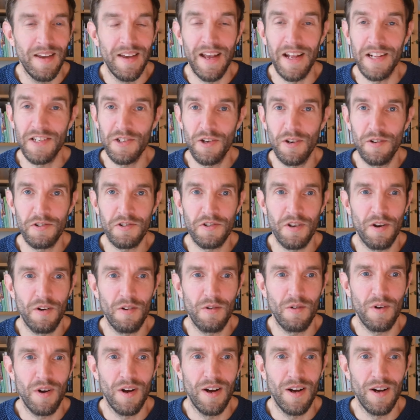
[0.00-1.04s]
it's
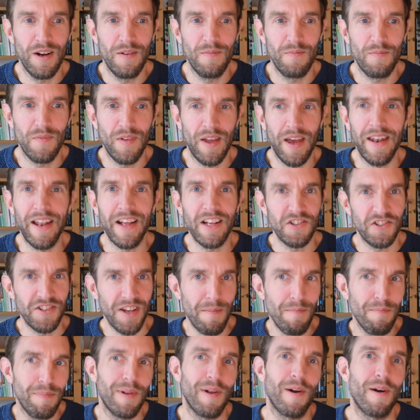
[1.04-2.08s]
also um, an
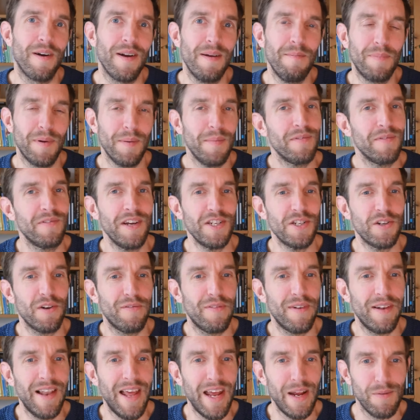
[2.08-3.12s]
exemplar implementation
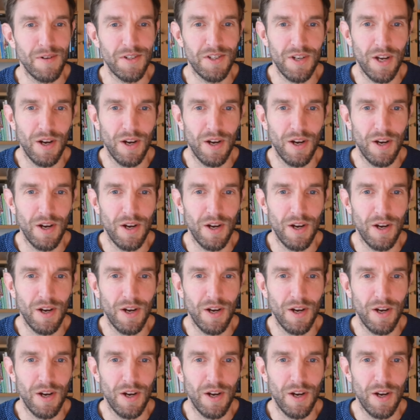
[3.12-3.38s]
of a language.